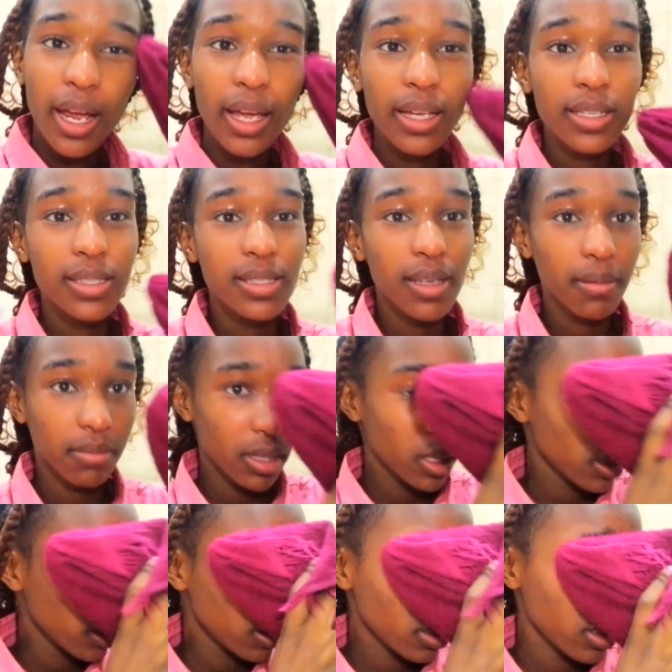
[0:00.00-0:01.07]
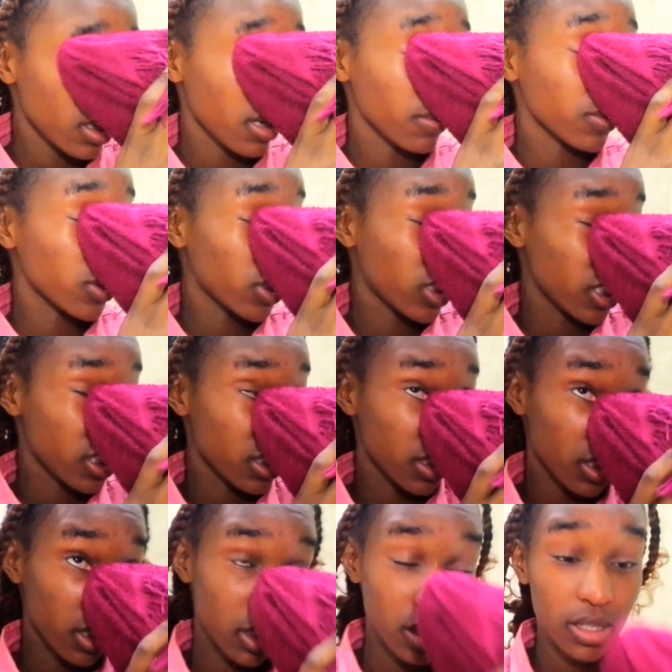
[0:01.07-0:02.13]
something. I'm gonna insert
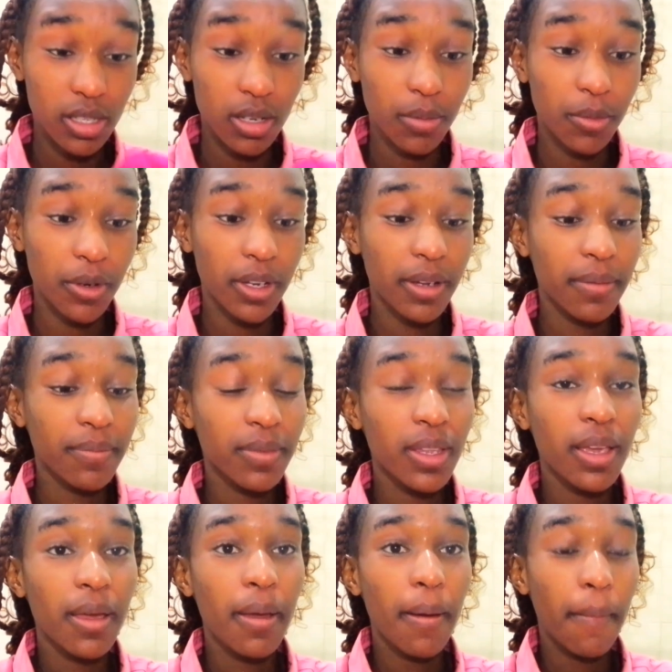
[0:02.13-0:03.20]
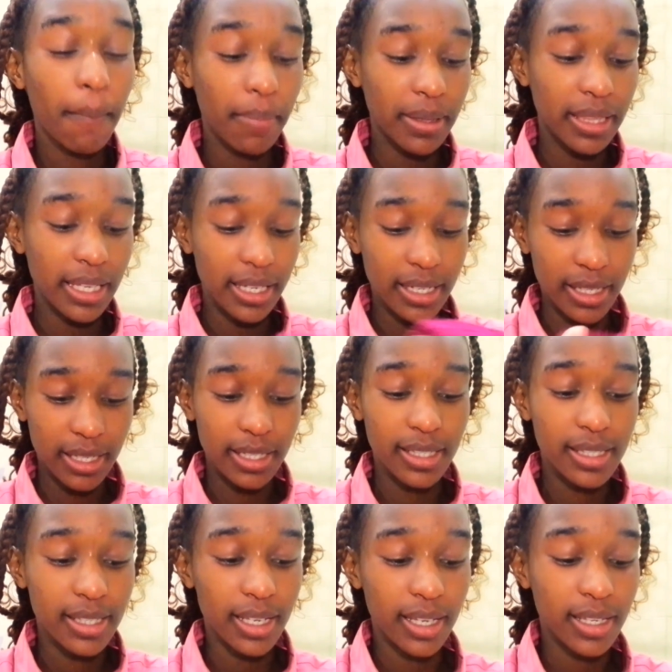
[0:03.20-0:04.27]
it somewhere. But then he
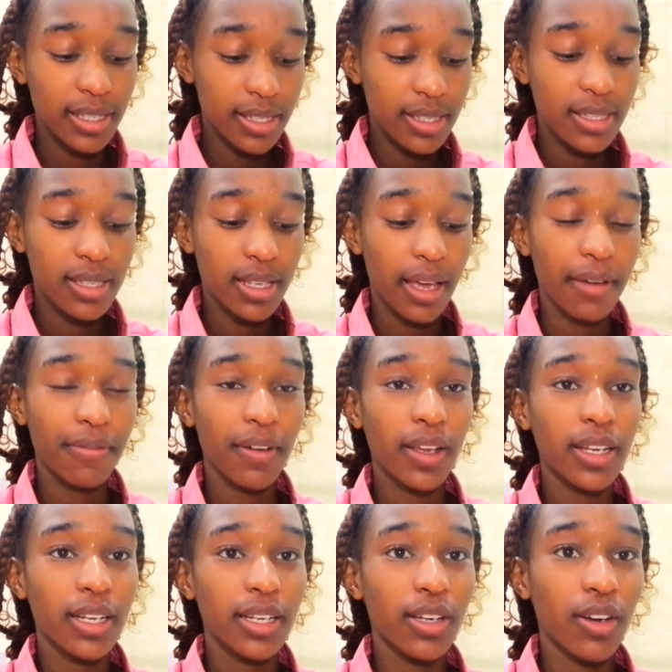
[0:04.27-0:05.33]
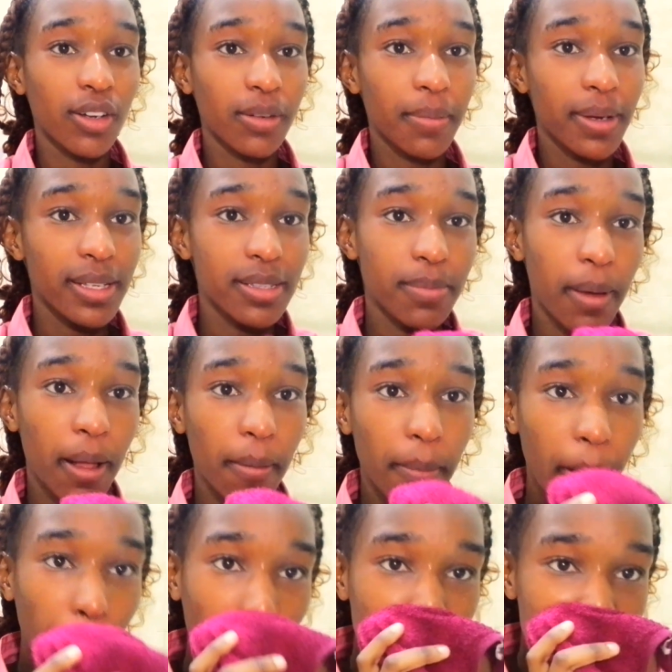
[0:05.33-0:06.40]
says, I finally got my smile
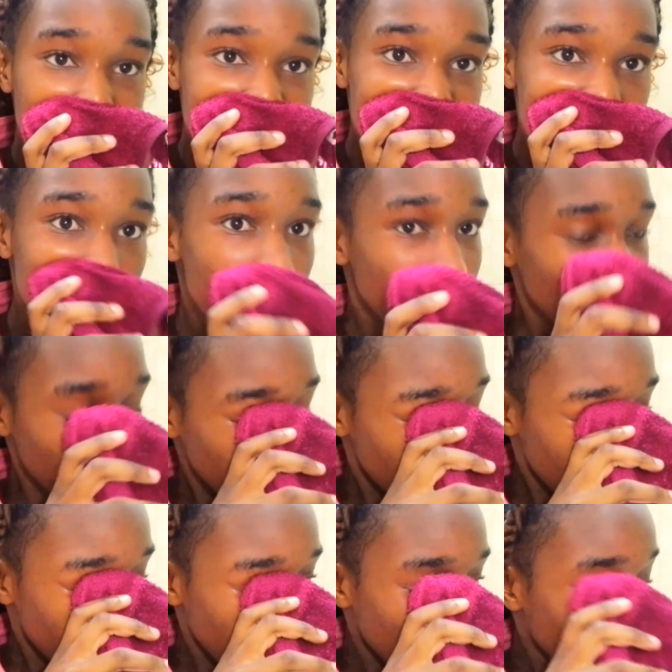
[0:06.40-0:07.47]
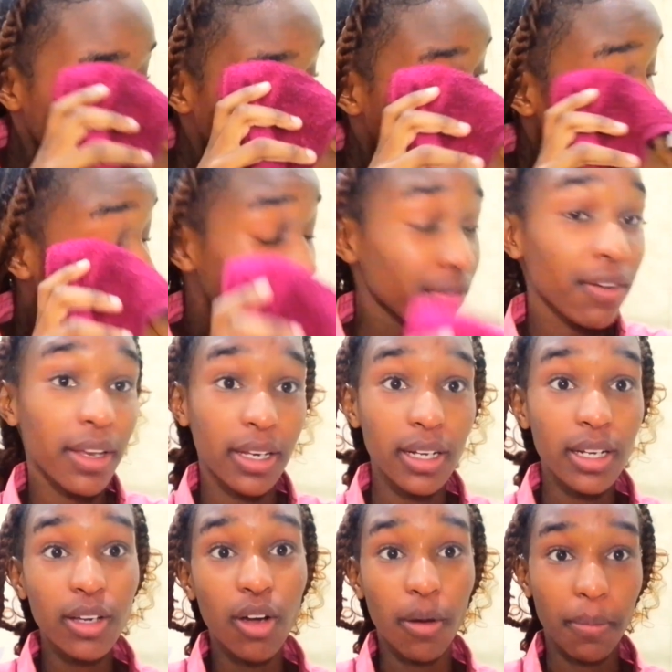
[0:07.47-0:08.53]
back. And I finally
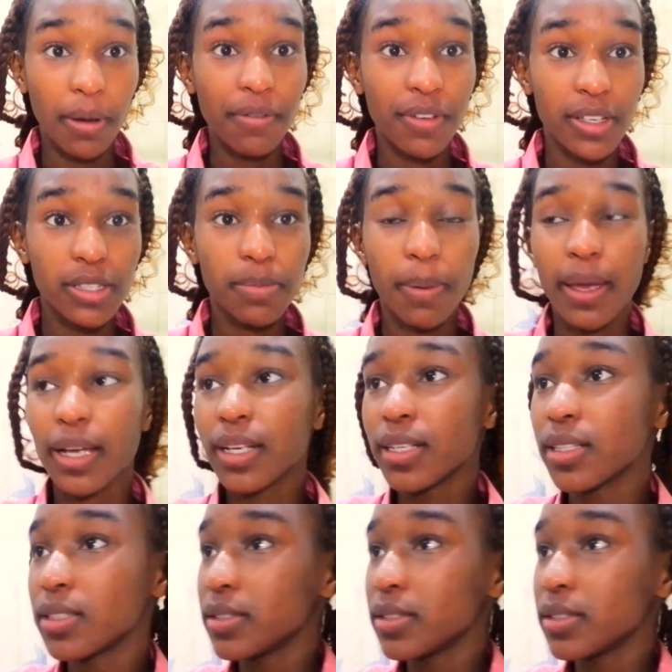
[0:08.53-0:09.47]
got my face back.